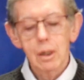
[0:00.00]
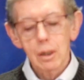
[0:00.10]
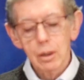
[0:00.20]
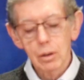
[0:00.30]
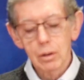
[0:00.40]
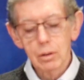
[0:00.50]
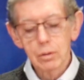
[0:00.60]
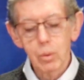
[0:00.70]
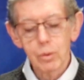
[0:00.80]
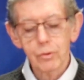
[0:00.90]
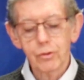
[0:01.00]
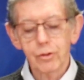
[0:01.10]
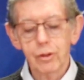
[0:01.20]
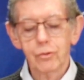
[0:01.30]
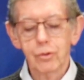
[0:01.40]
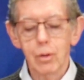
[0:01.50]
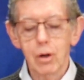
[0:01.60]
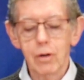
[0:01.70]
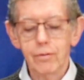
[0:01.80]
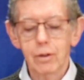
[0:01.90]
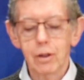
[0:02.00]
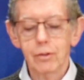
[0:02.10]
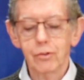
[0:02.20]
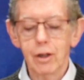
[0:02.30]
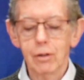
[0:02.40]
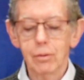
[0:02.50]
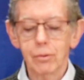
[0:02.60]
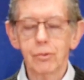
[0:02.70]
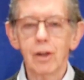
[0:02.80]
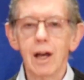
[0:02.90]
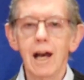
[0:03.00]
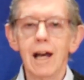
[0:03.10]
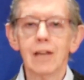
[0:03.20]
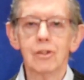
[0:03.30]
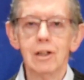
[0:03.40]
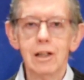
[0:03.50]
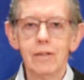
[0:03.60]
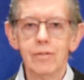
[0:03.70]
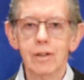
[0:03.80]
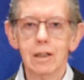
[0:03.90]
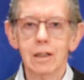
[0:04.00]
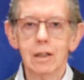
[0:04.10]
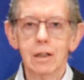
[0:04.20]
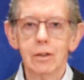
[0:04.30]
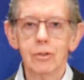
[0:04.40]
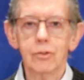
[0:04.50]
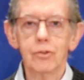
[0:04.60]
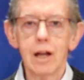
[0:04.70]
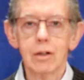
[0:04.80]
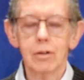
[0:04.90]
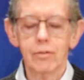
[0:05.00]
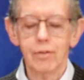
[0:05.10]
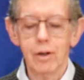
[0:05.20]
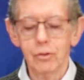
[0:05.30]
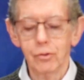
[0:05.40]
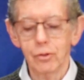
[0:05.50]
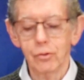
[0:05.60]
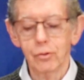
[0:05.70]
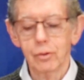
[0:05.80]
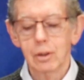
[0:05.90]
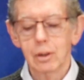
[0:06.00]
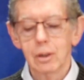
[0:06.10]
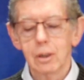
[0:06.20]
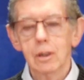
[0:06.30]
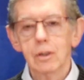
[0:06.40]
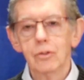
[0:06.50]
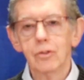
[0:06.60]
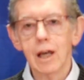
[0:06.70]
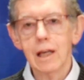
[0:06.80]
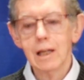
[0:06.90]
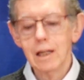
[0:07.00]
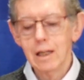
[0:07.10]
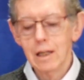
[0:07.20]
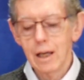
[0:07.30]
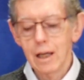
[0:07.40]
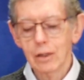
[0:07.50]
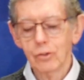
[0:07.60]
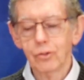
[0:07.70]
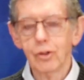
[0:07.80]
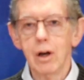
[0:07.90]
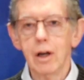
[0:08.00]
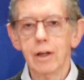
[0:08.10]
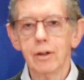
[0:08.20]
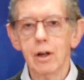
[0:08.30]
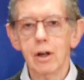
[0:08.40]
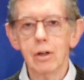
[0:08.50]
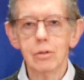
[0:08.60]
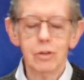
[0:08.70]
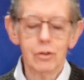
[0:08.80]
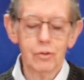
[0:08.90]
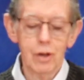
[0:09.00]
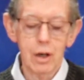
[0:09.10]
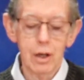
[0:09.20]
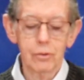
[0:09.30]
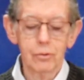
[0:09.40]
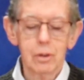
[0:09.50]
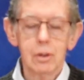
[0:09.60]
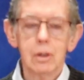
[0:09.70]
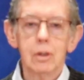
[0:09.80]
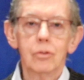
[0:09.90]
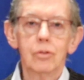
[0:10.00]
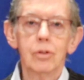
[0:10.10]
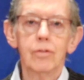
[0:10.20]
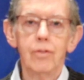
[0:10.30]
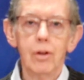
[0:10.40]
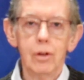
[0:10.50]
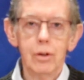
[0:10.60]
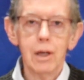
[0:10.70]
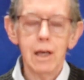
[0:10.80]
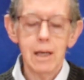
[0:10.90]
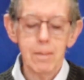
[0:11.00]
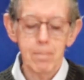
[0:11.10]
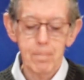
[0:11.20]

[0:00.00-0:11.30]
God wants us to offer ourselves as living sacrifices, daily laying aside our own desires to follow him,